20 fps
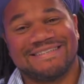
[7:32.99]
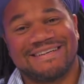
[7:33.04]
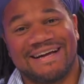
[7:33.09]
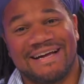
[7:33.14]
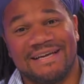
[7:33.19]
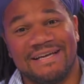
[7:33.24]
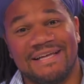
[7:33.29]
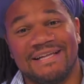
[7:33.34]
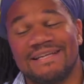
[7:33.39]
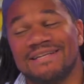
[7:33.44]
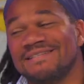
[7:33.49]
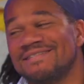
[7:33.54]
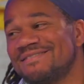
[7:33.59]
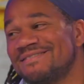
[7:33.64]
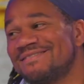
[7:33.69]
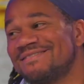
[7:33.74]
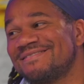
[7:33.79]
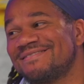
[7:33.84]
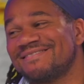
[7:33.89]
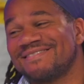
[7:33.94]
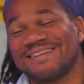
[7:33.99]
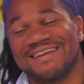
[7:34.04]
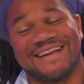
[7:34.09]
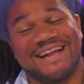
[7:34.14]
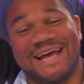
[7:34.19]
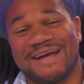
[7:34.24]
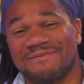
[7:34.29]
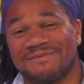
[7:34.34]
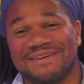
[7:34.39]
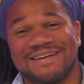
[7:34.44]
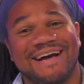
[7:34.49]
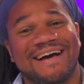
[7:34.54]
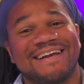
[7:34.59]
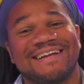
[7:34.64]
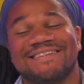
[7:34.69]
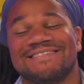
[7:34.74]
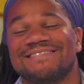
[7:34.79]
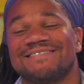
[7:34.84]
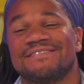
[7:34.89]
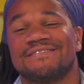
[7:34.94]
I need it, and I haven't got it.